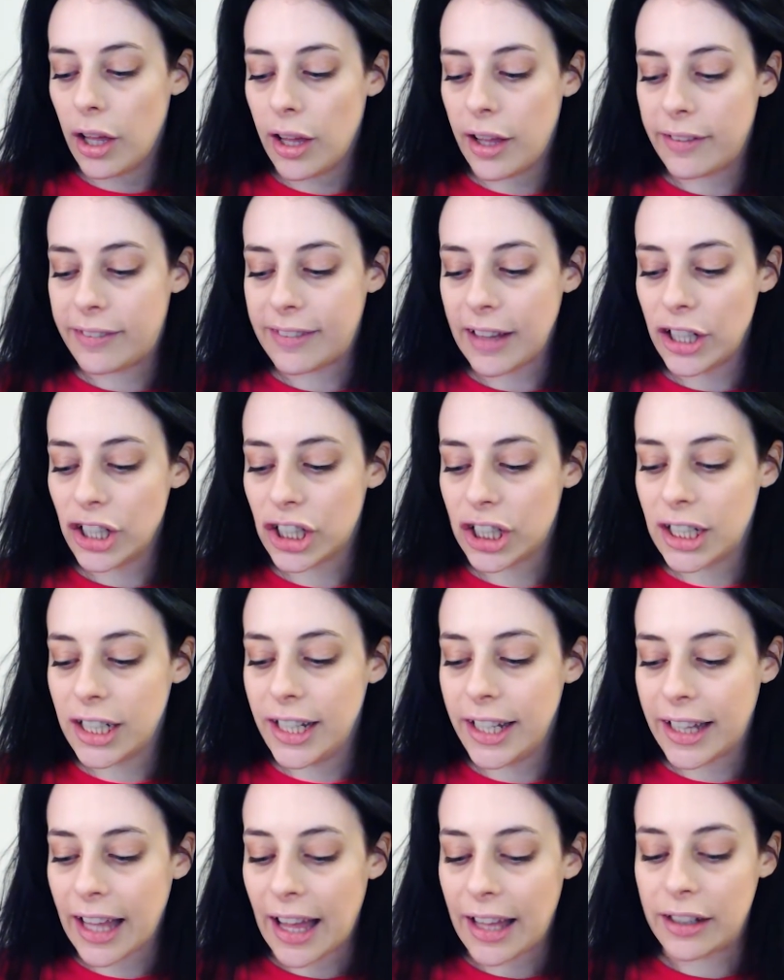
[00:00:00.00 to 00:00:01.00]
Essentially,
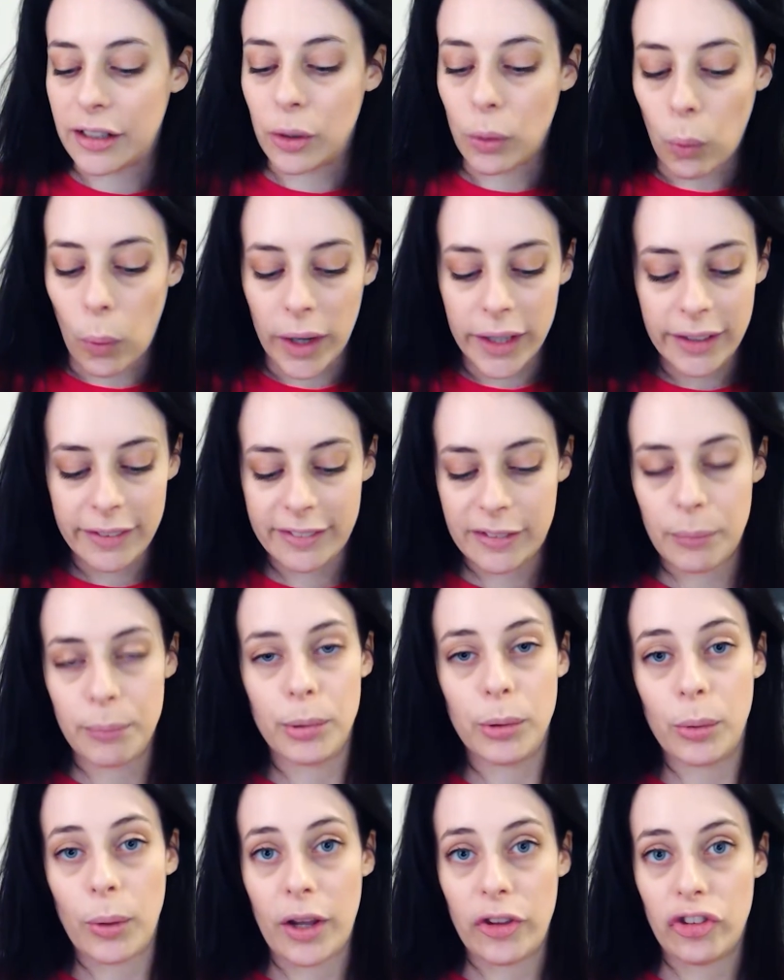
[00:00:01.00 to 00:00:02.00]
again, quite a
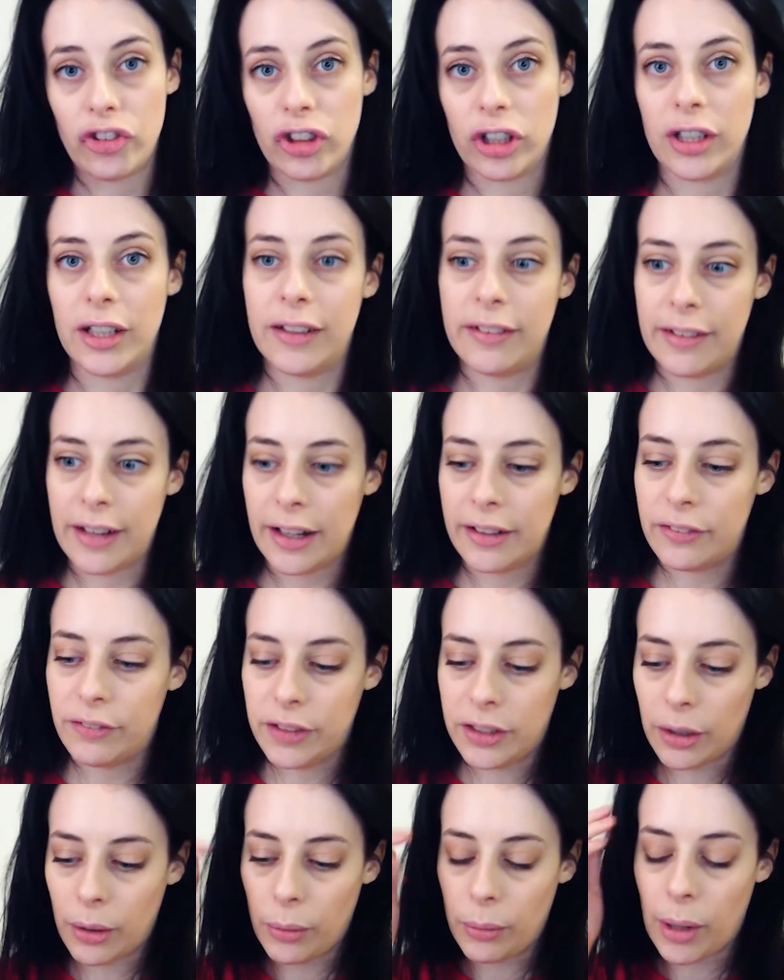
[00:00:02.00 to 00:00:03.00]
simple question. In the next
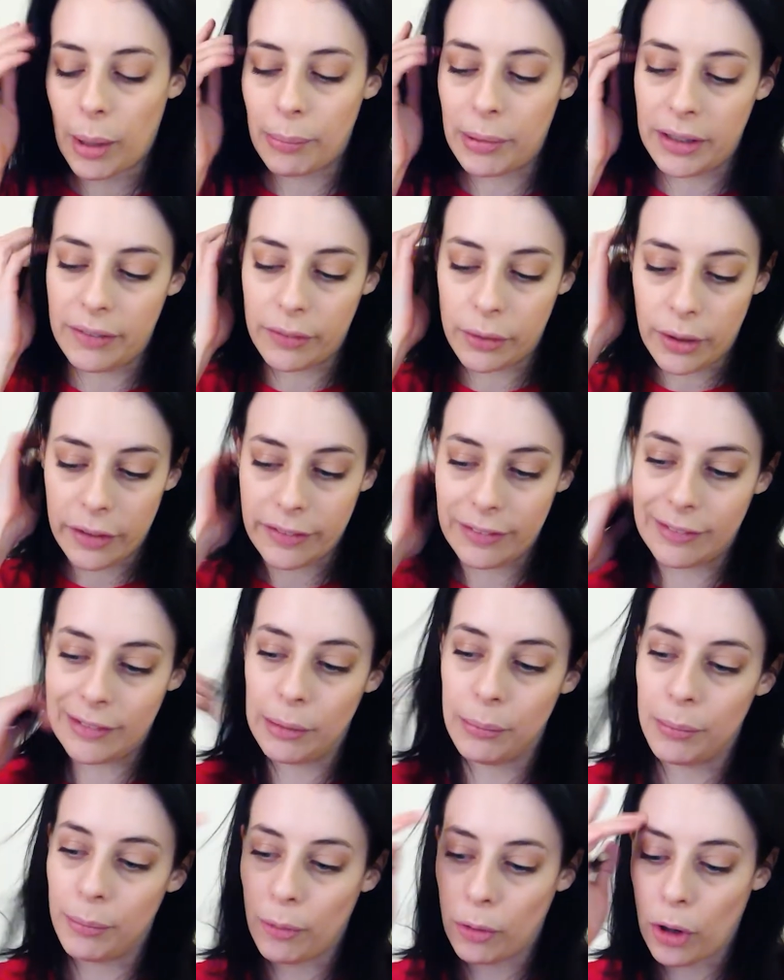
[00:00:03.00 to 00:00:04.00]
video, I believe the question's a
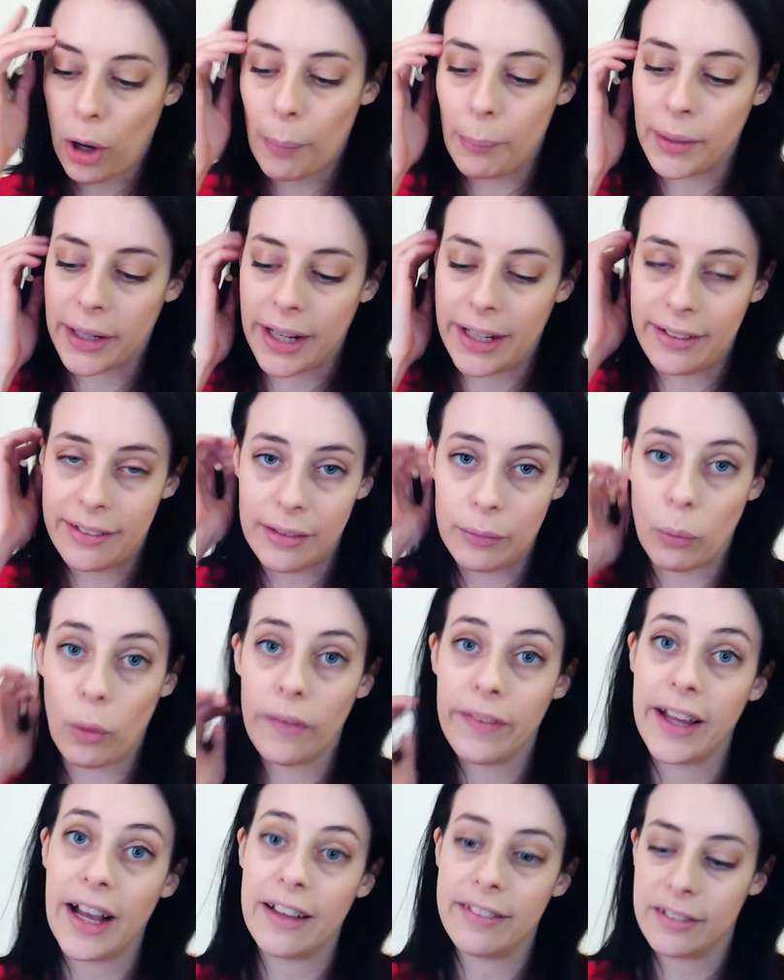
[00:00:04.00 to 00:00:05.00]
little bit more complicated in what
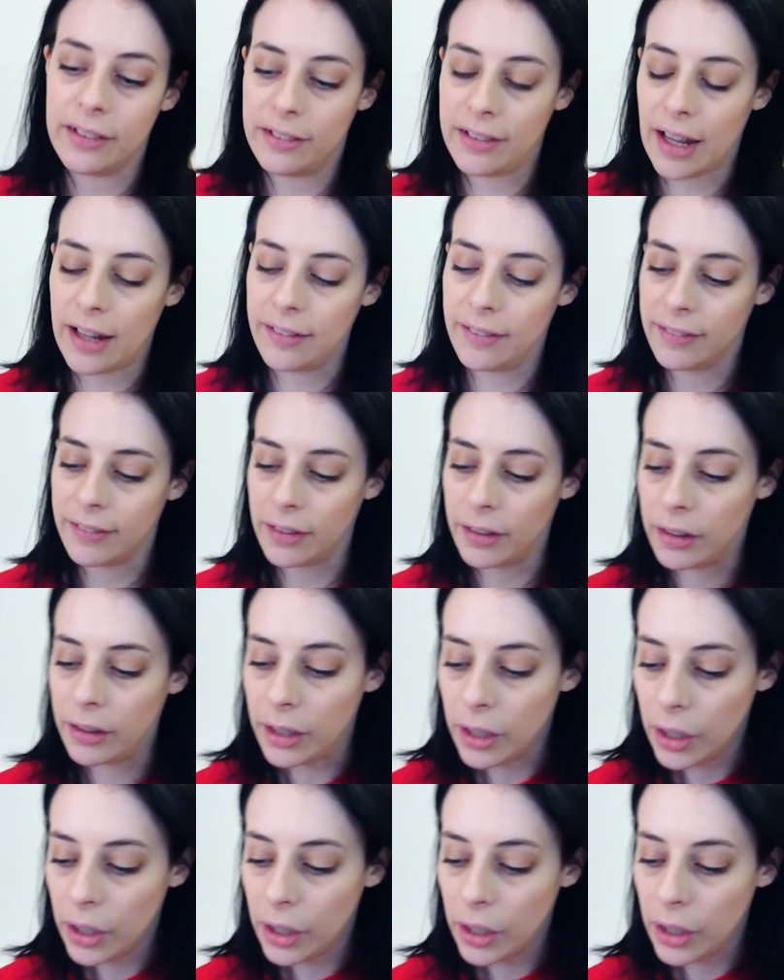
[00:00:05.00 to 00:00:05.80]
they ask you to answer.